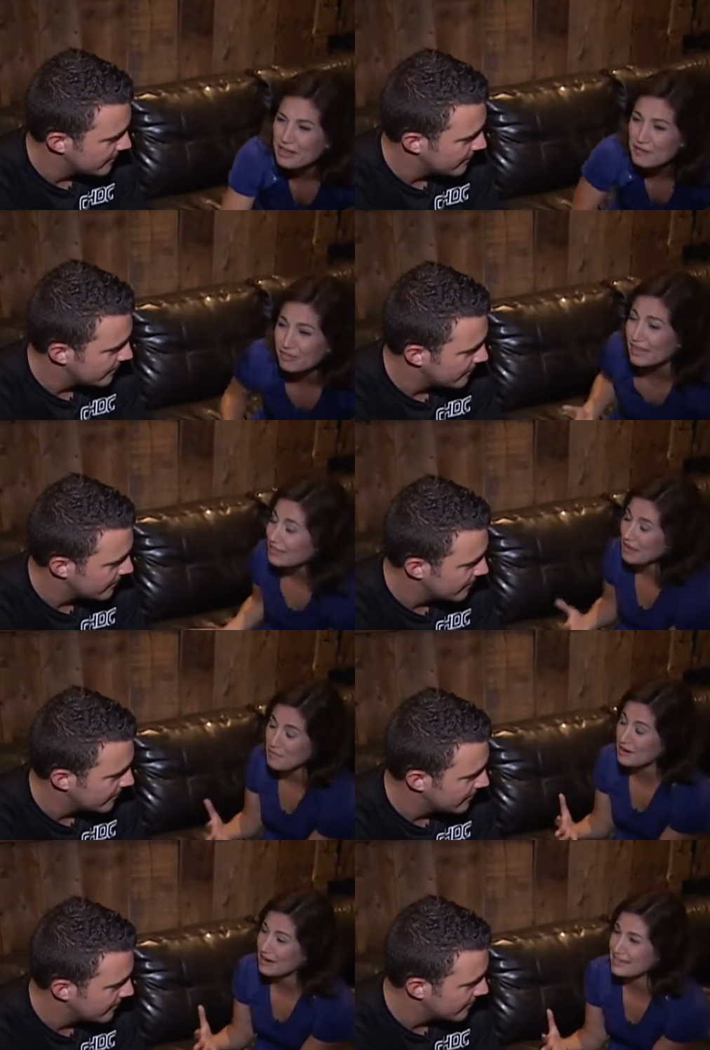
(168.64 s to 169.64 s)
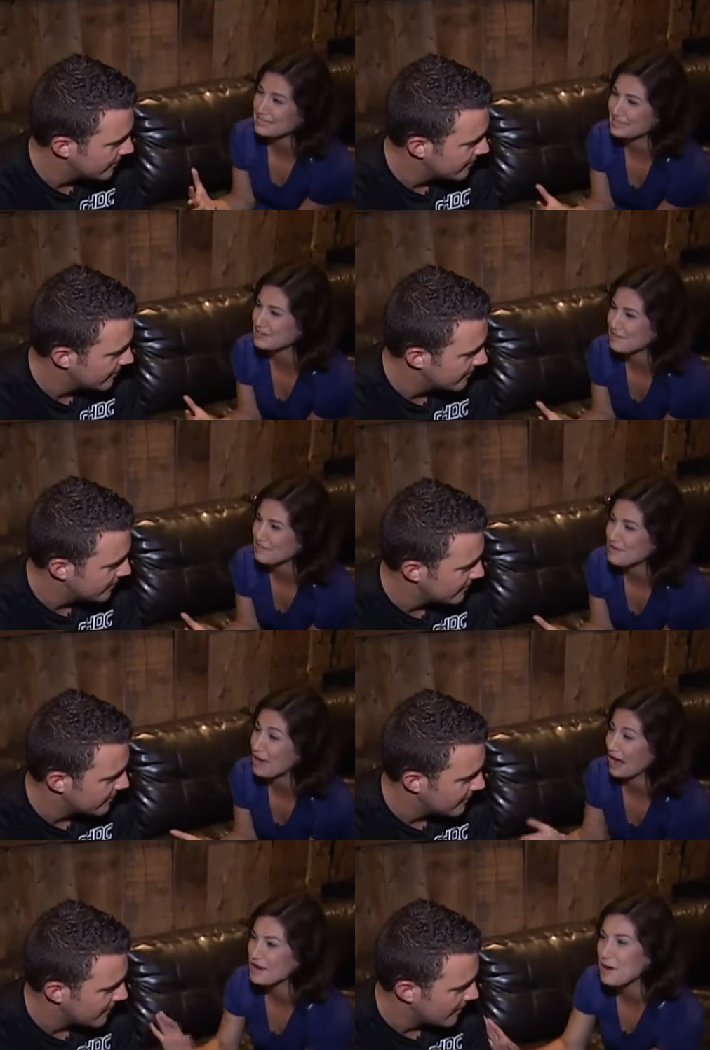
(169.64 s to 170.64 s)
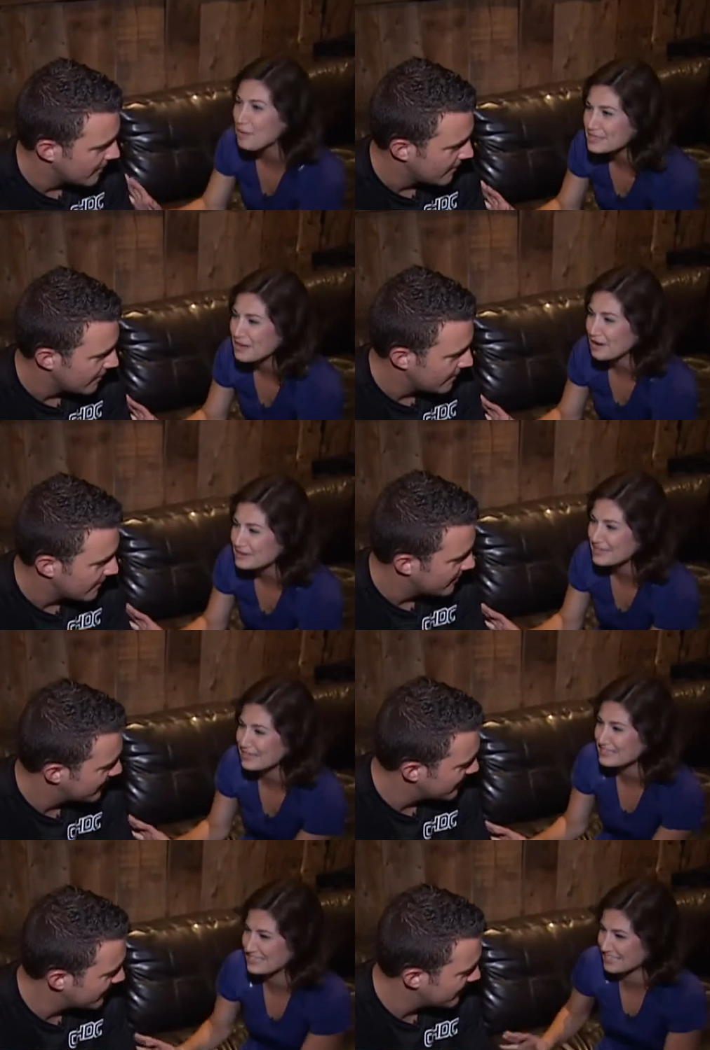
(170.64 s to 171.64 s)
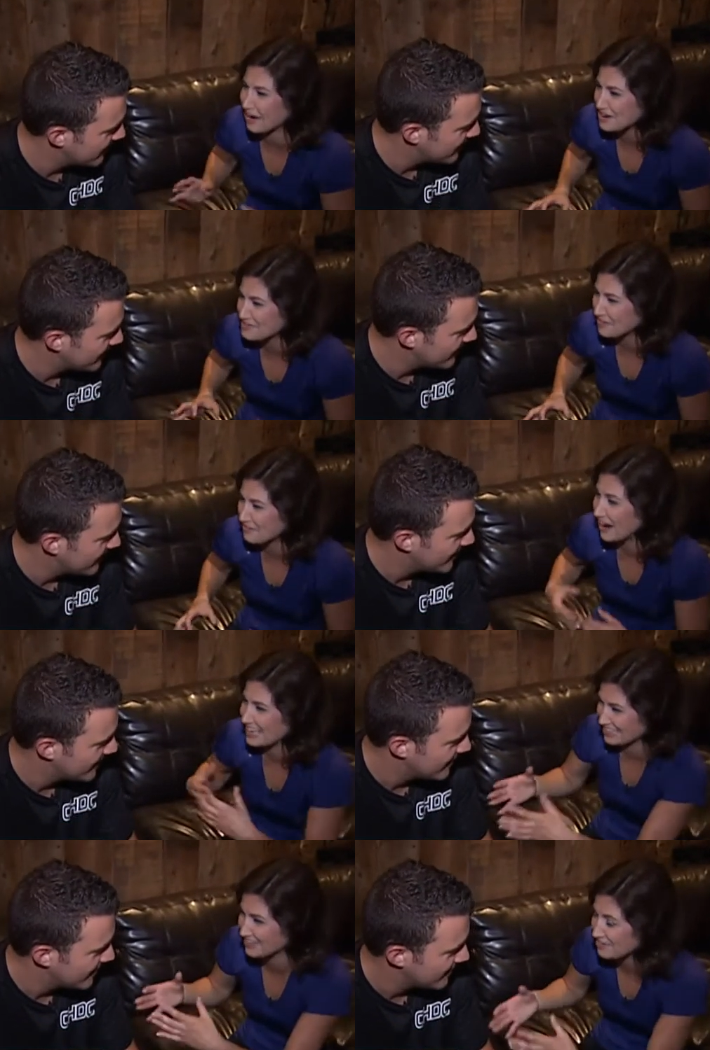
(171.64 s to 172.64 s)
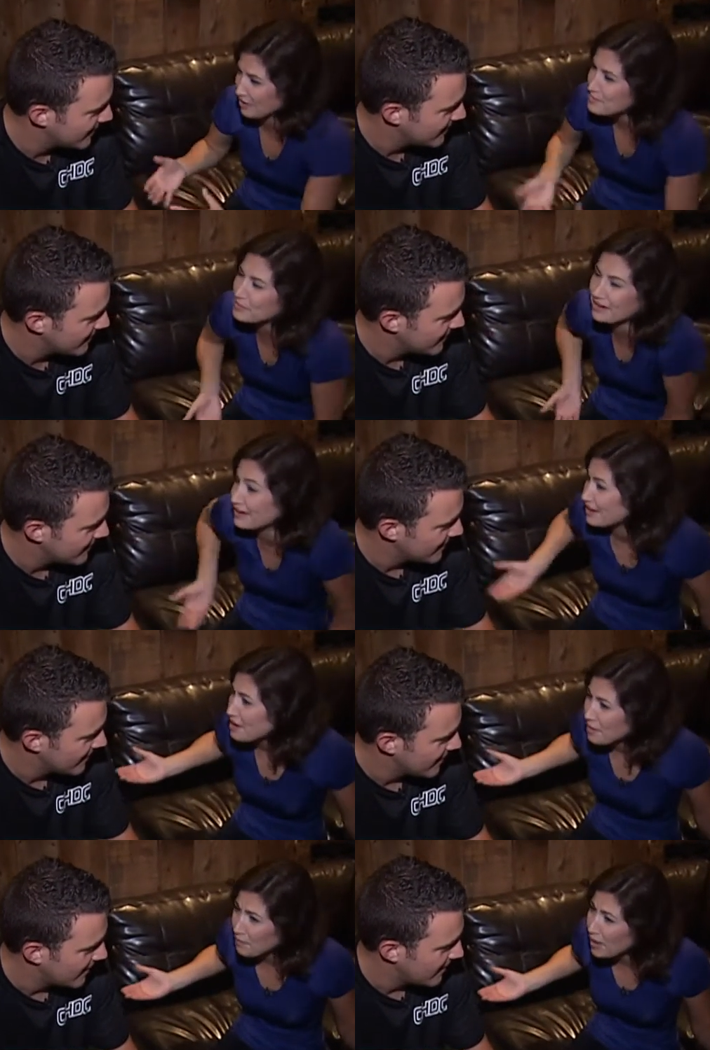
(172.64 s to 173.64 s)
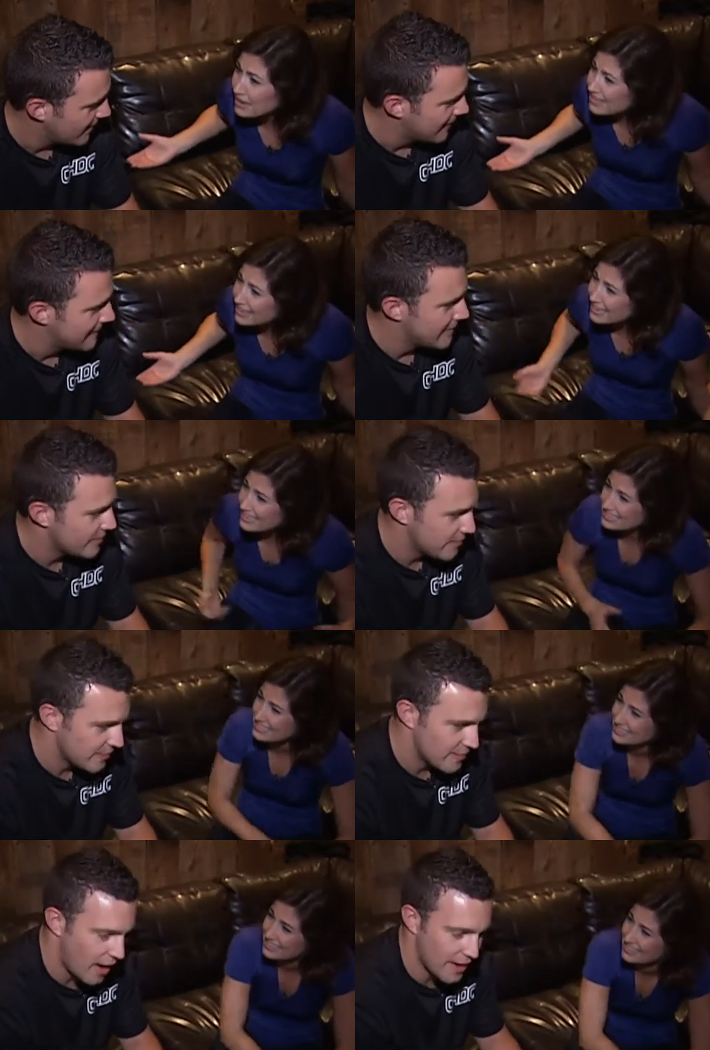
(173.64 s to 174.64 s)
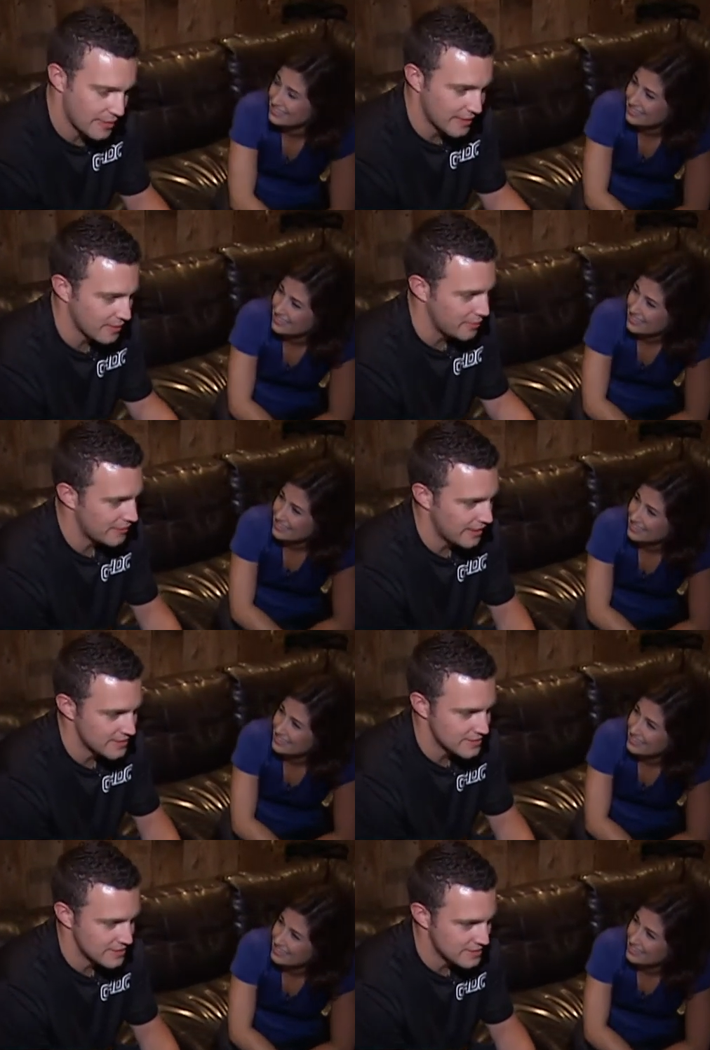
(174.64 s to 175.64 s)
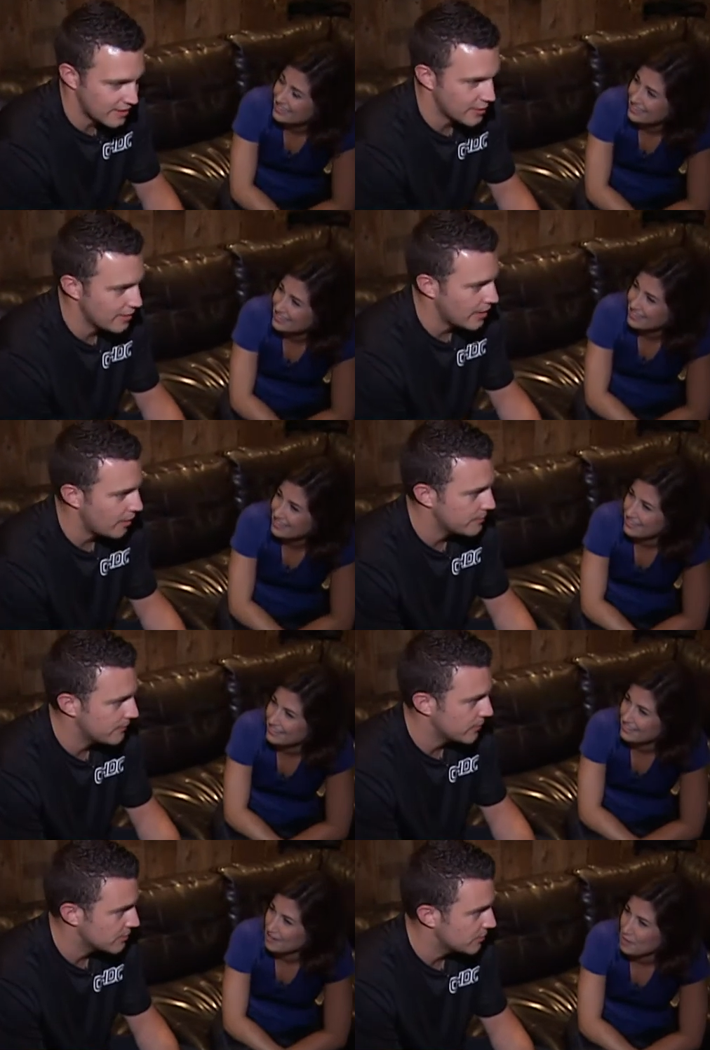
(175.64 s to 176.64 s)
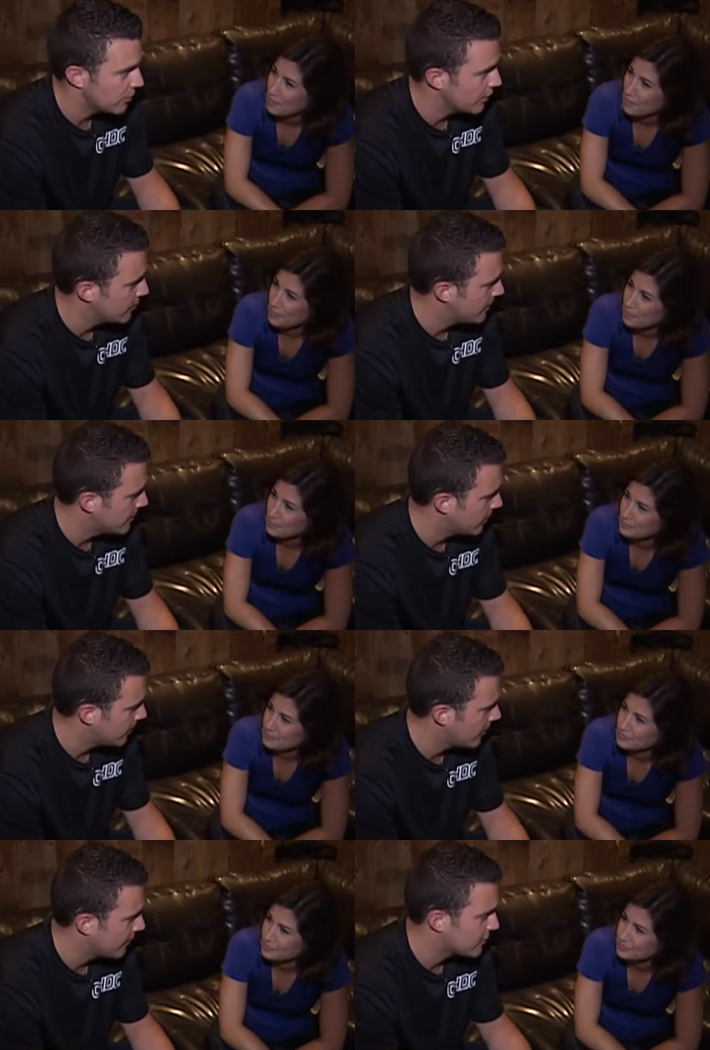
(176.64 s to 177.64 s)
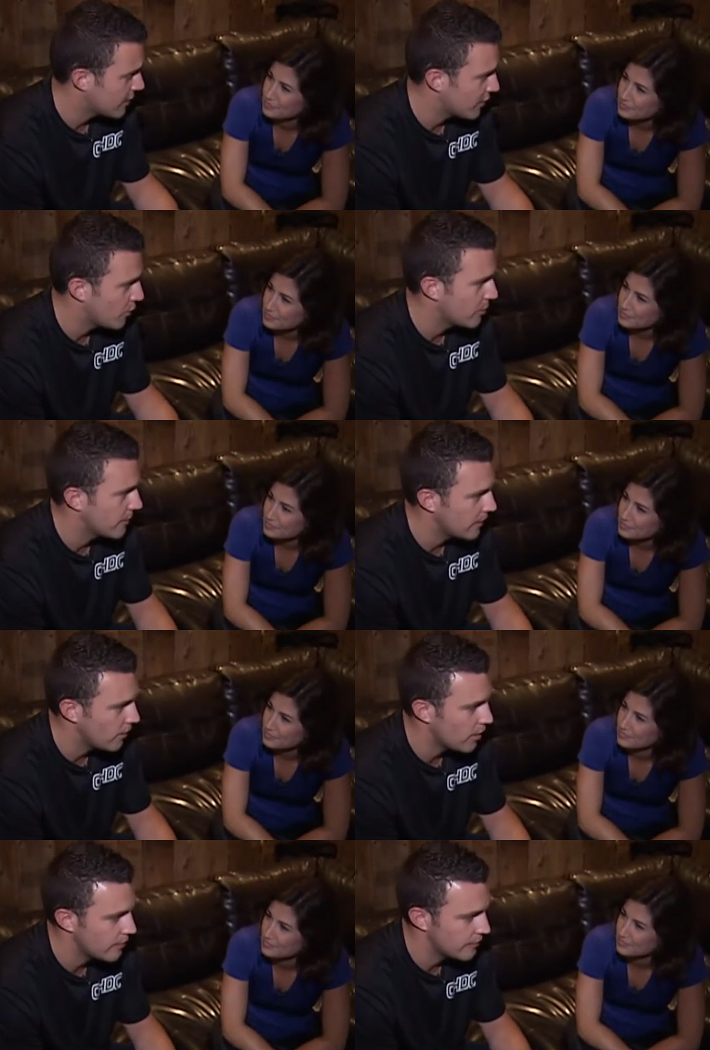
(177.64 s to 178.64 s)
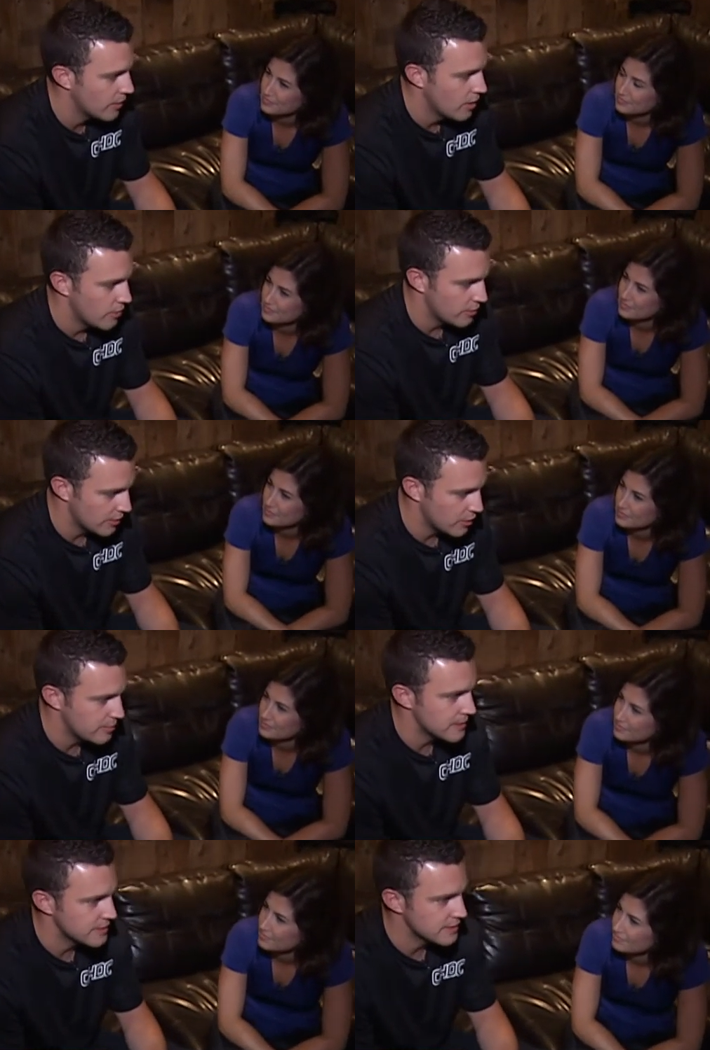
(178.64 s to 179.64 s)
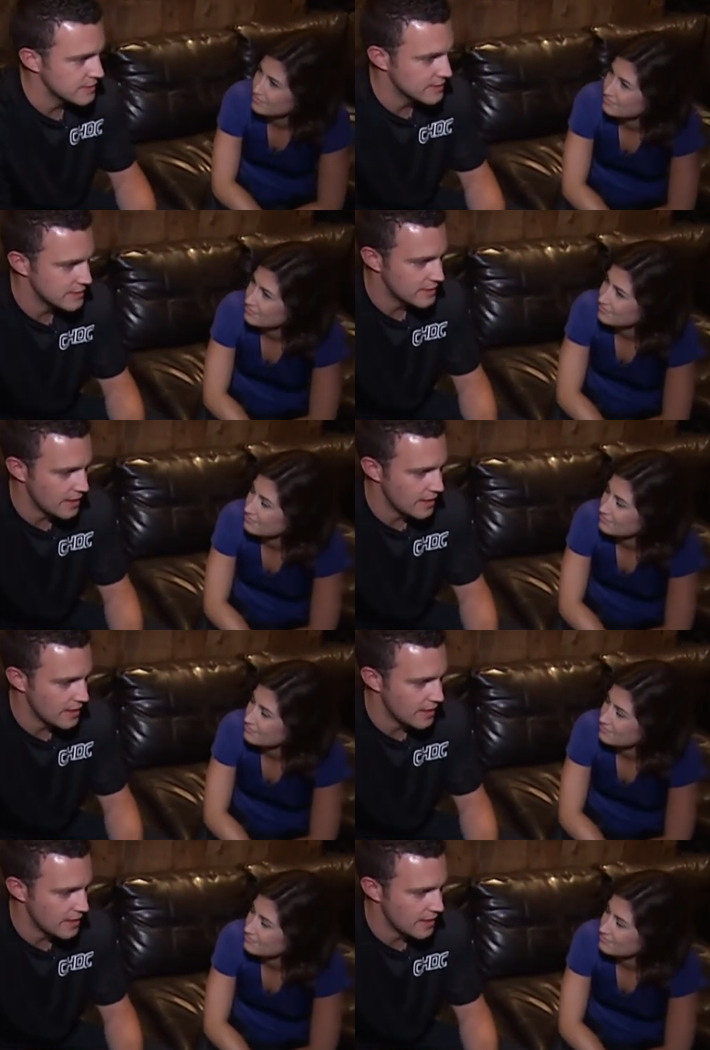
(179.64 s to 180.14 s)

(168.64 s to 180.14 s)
Speaker 1: do you think that we are getting such good feedback? I know it's hard to to talk about why you're great, but why do you think it is?
Speaker 2: Well, I think we've had a ton of great help from some really good people. I've tried to incorporate a lot of really good businesses,